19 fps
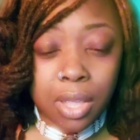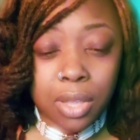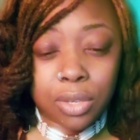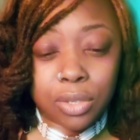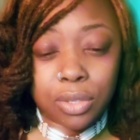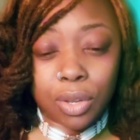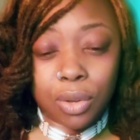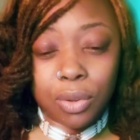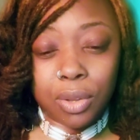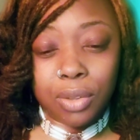
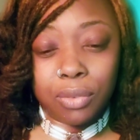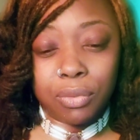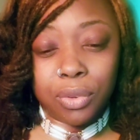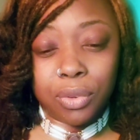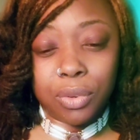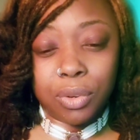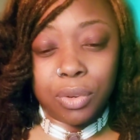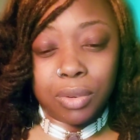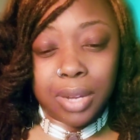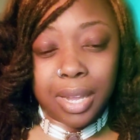So if you
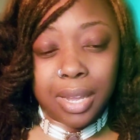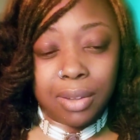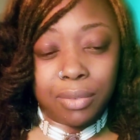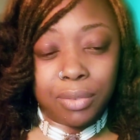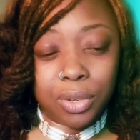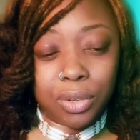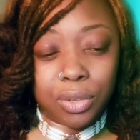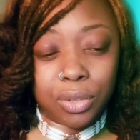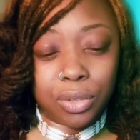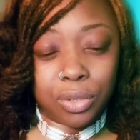don't have
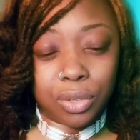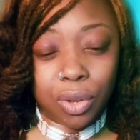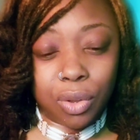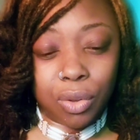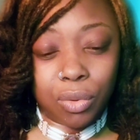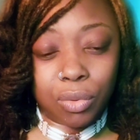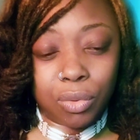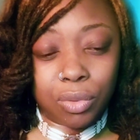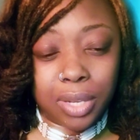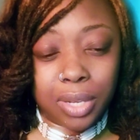your soul,